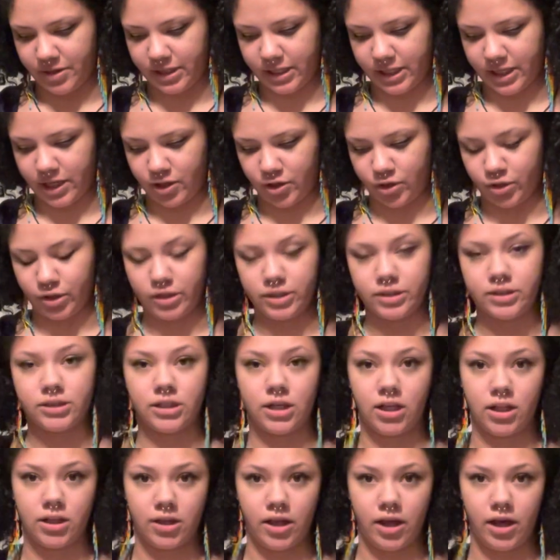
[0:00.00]
that I learned
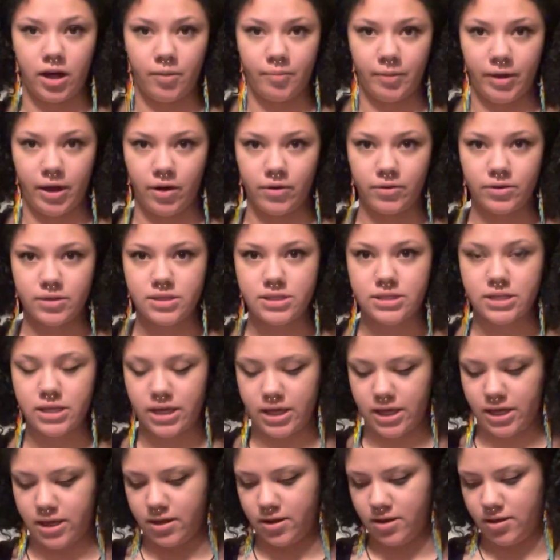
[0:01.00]
a lot about
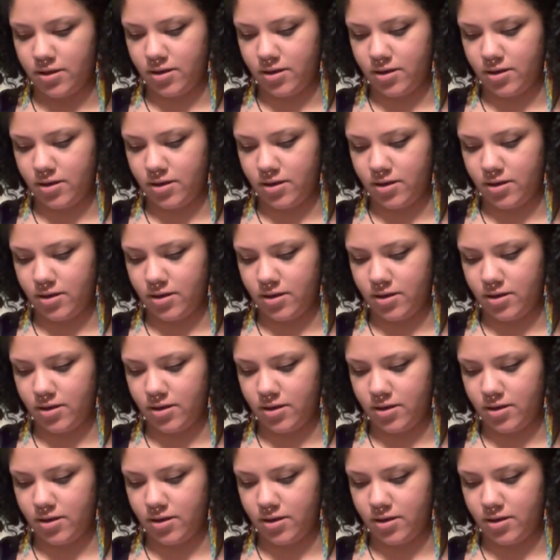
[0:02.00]
in